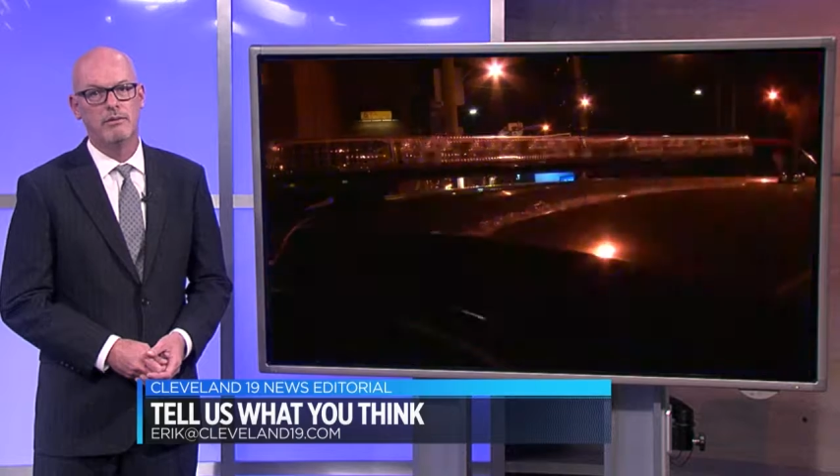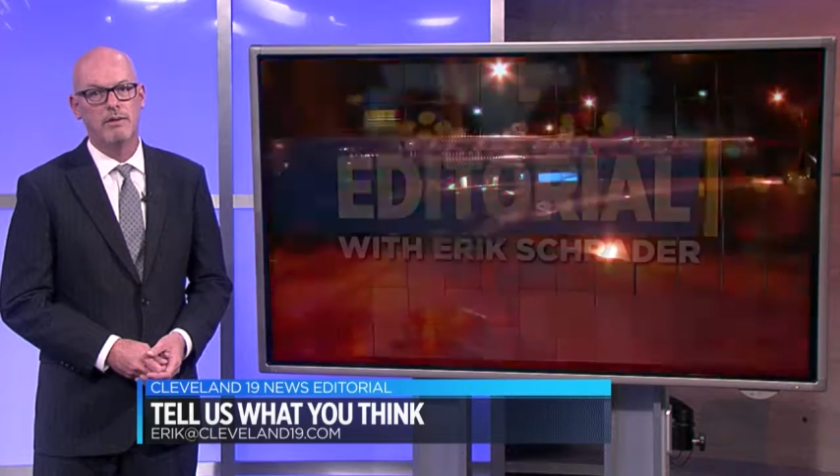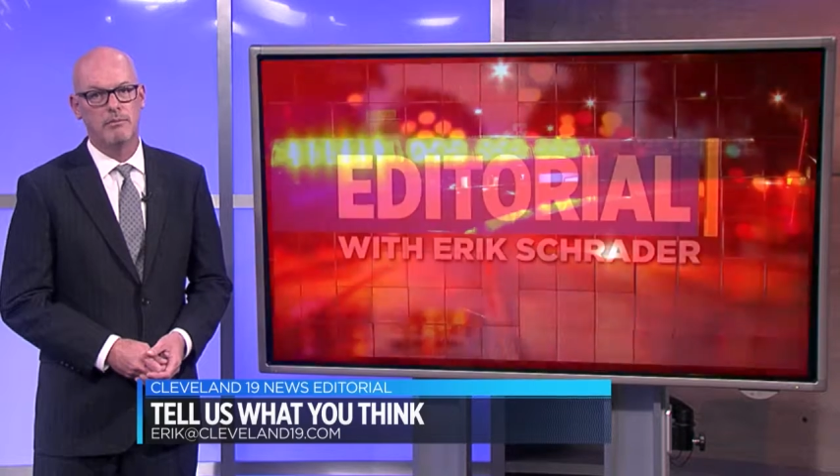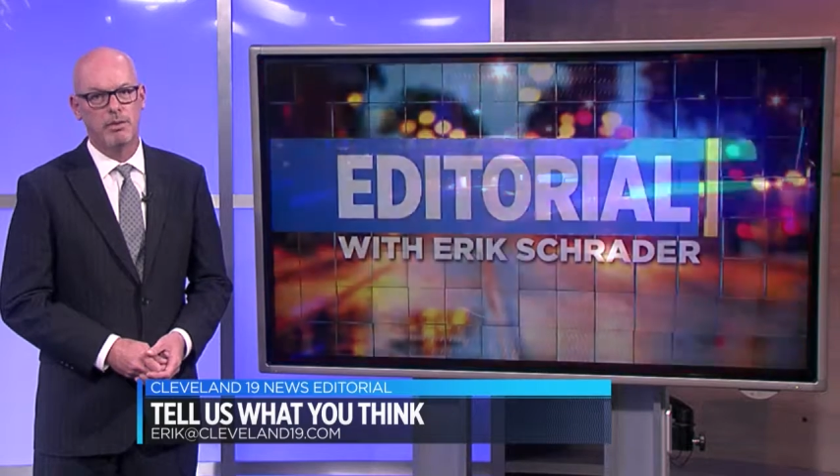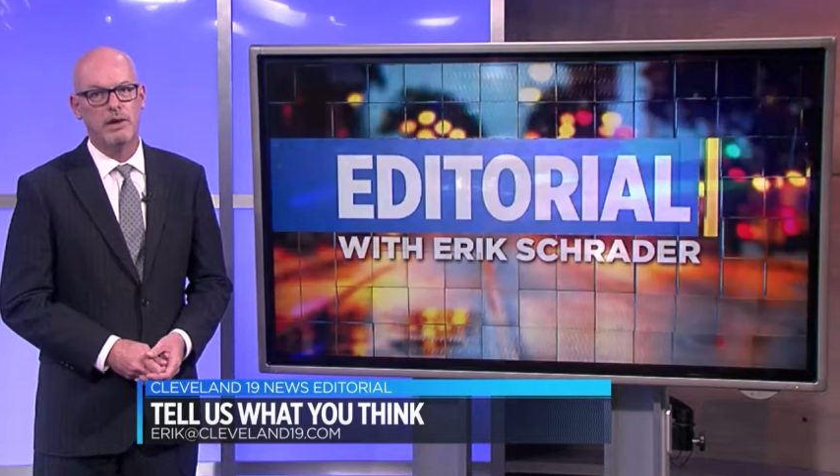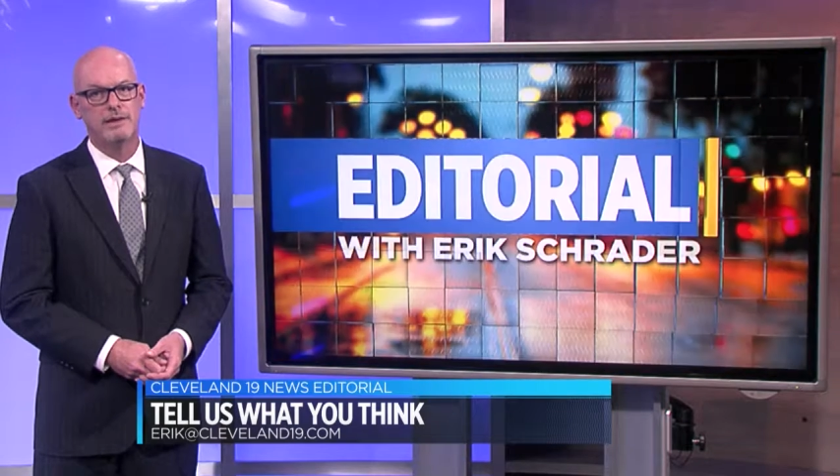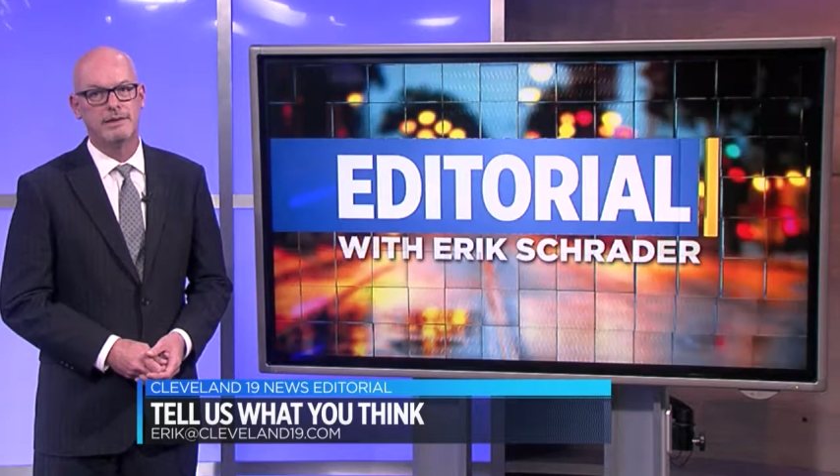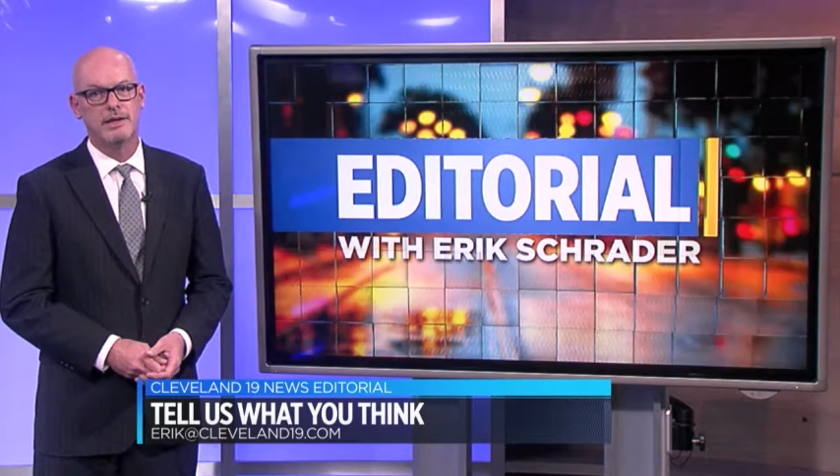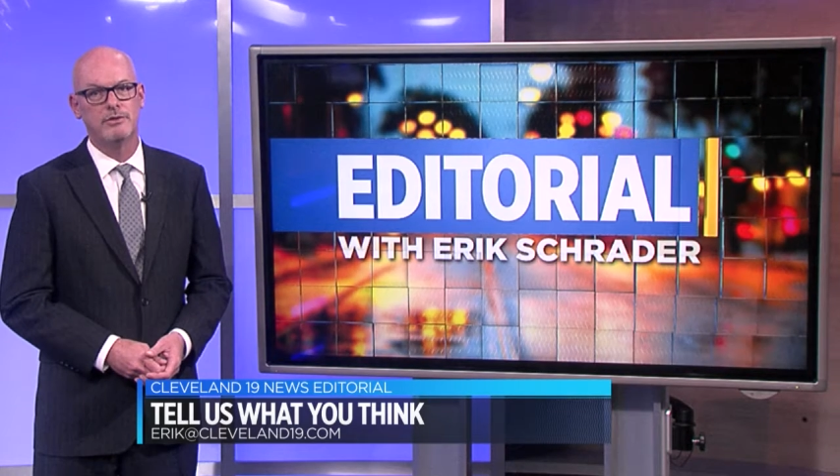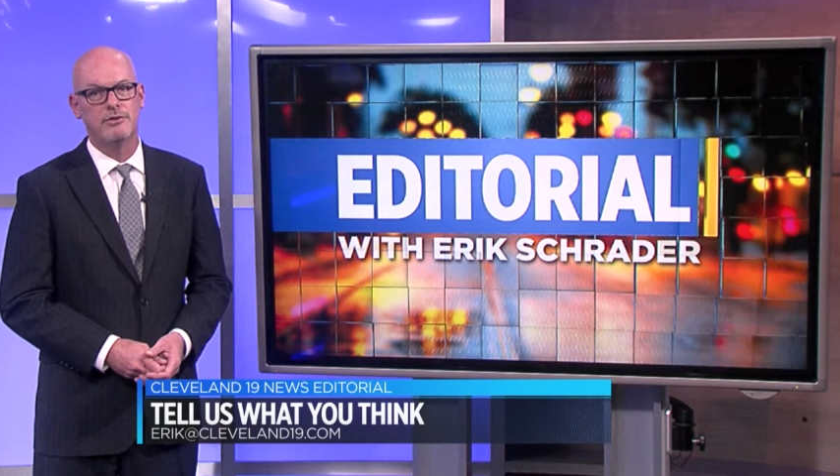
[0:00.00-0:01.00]
We have plenty of
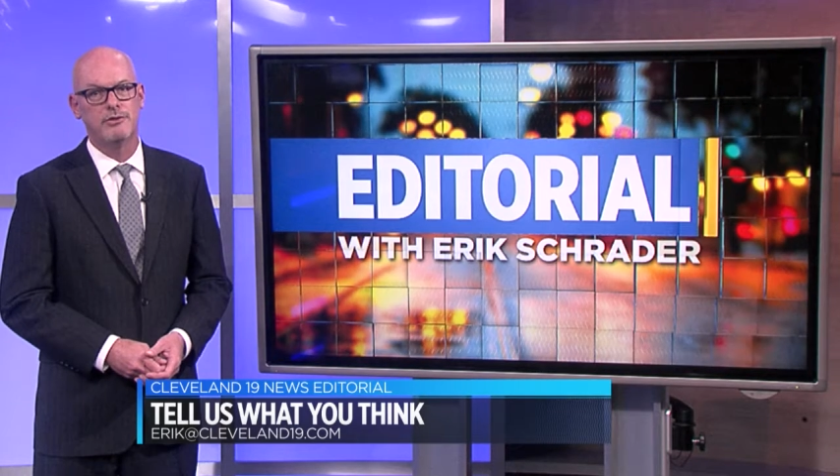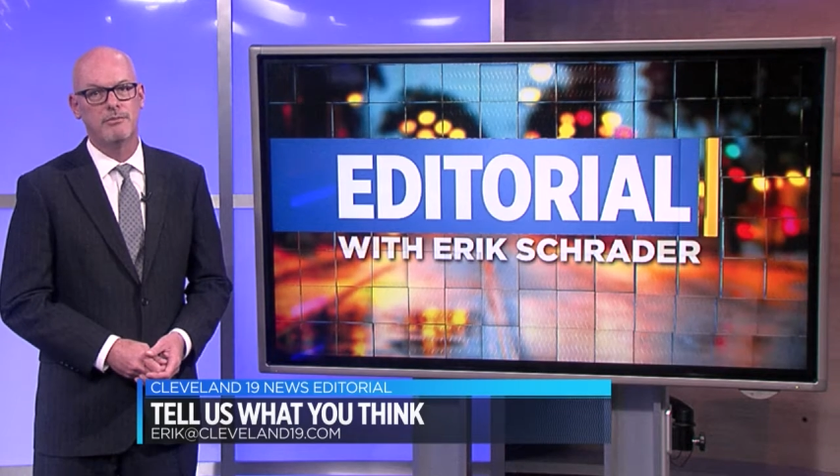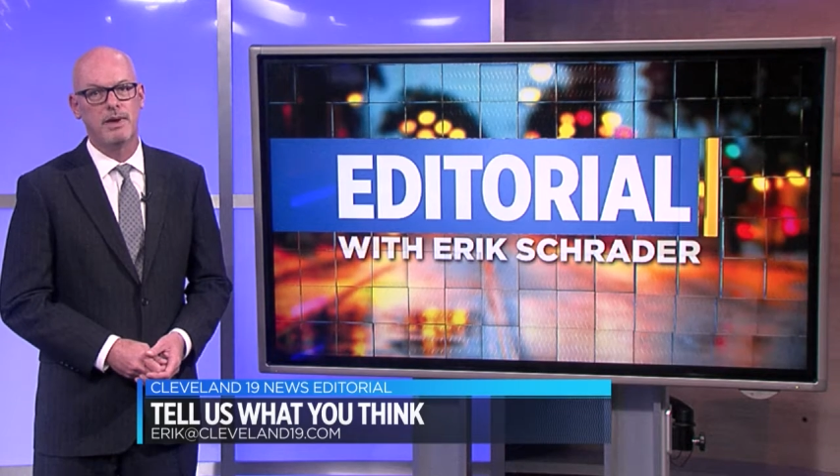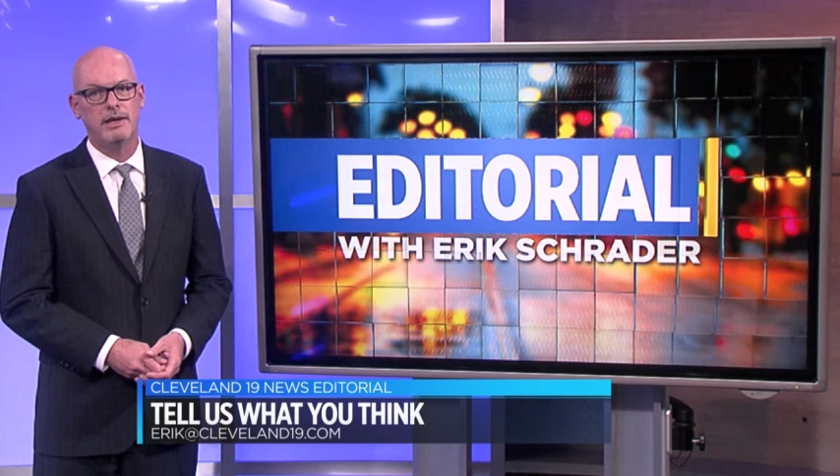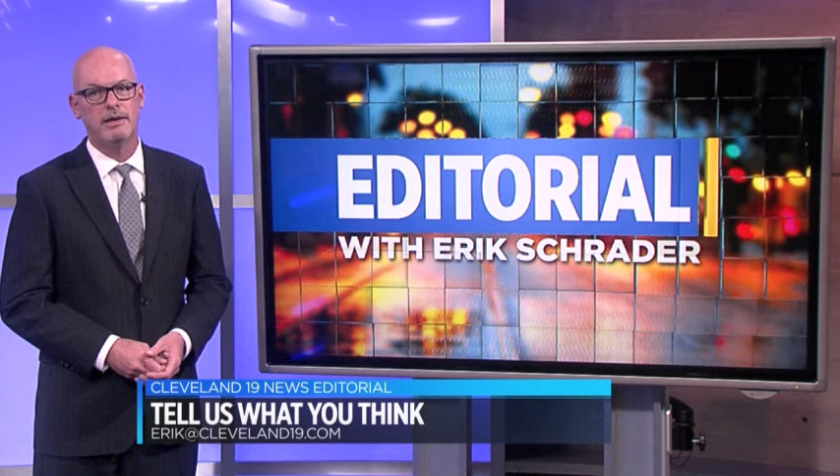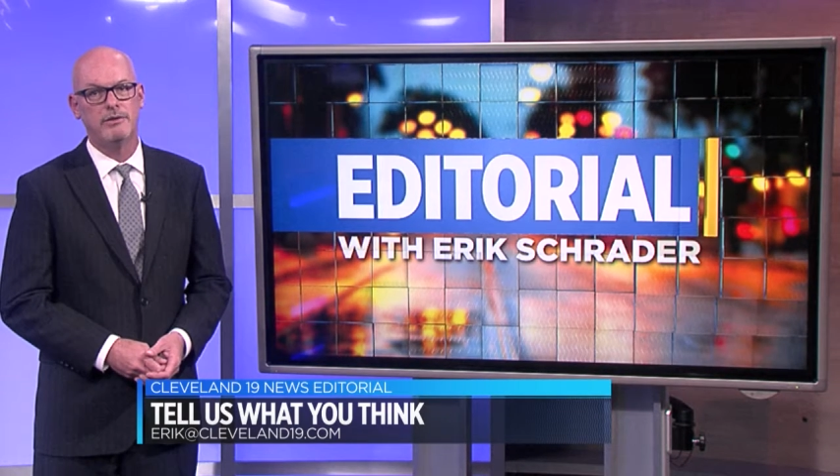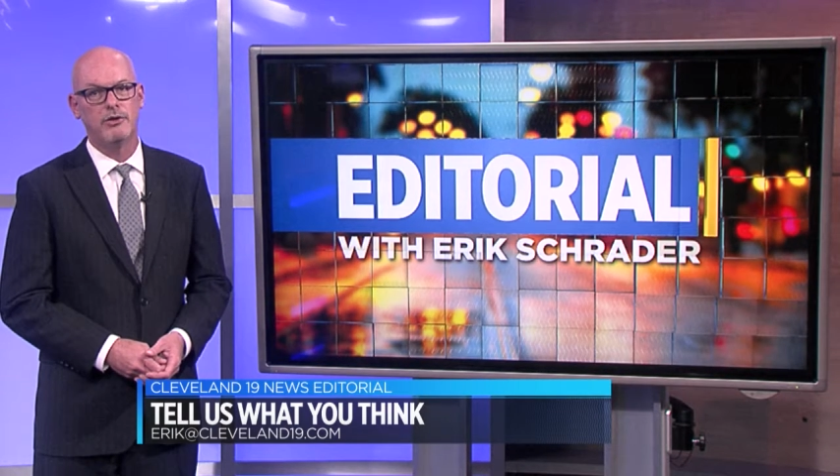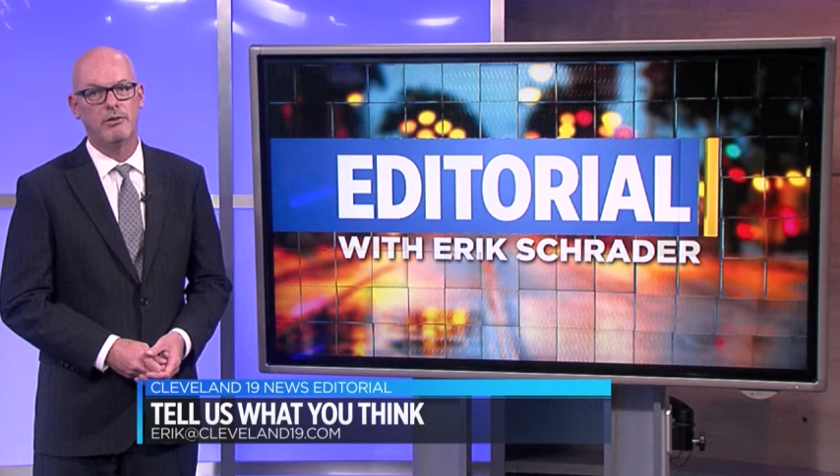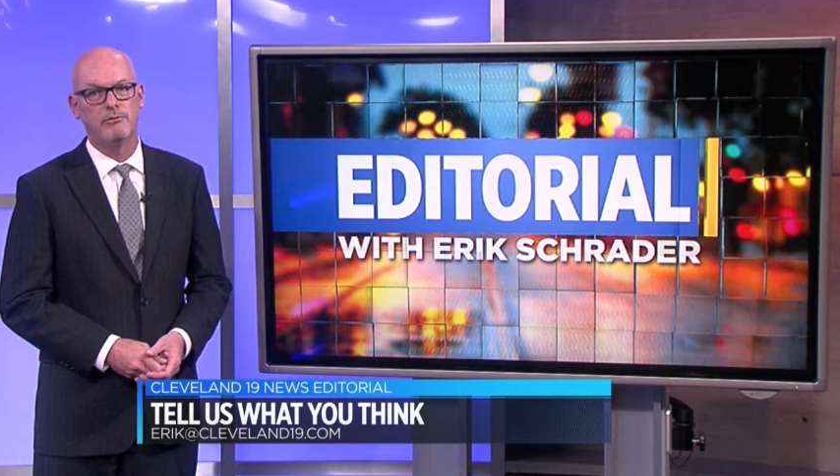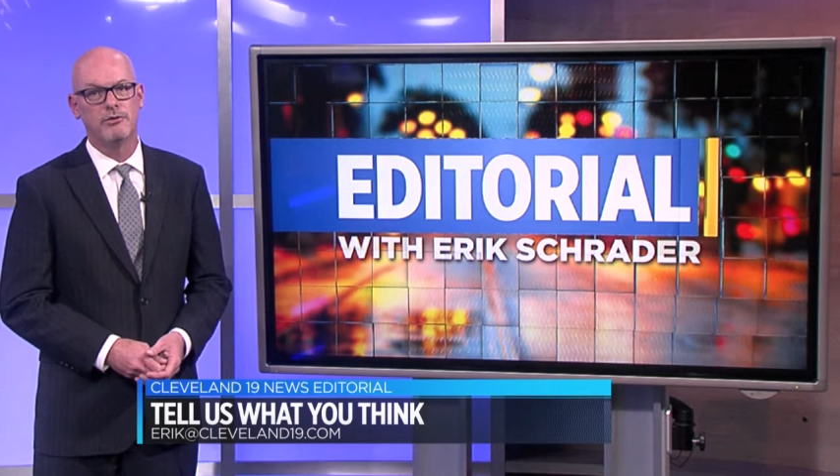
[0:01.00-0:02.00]
decisions to make in
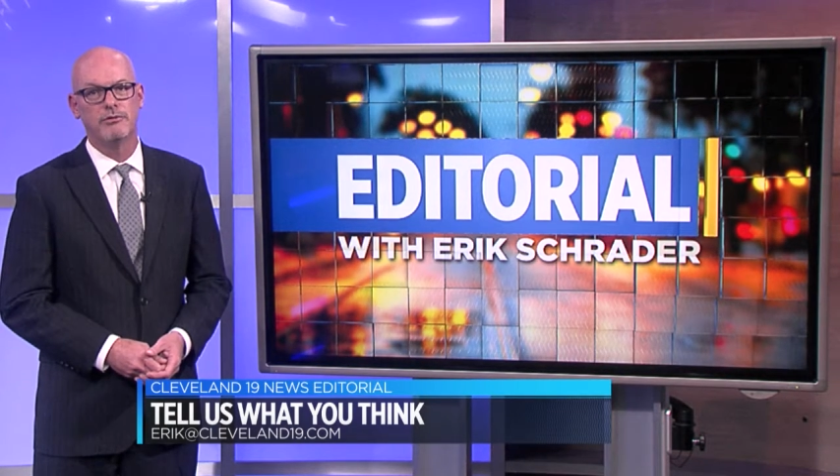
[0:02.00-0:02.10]
terms